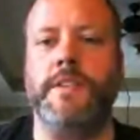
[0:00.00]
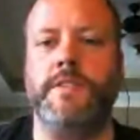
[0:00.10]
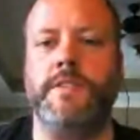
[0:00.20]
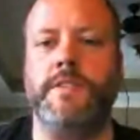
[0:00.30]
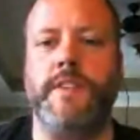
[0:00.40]
into
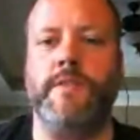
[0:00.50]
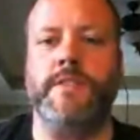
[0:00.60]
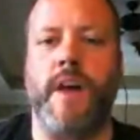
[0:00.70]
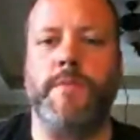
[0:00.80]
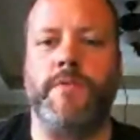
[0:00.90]
Saturn's
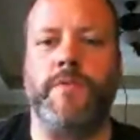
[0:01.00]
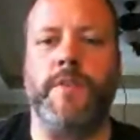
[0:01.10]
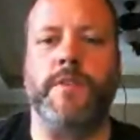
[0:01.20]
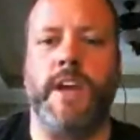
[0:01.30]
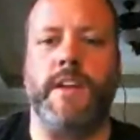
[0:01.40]

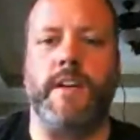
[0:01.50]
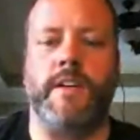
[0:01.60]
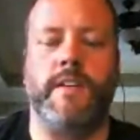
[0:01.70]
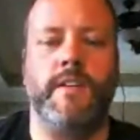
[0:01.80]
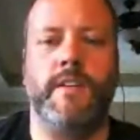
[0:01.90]
atmosphere data.
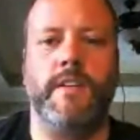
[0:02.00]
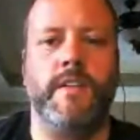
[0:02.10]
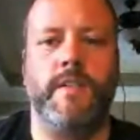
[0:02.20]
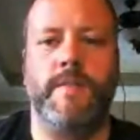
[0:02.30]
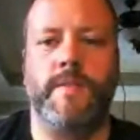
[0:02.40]

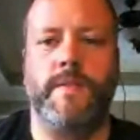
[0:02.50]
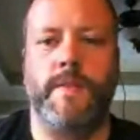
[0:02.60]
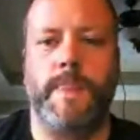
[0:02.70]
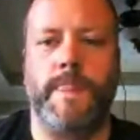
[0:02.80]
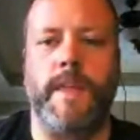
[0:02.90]

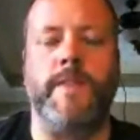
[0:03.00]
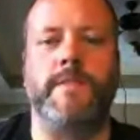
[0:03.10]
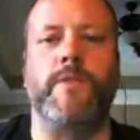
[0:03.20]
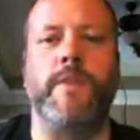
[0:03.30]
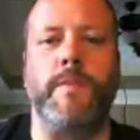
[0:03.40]

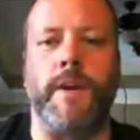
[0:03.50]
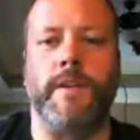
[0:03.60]
And match it to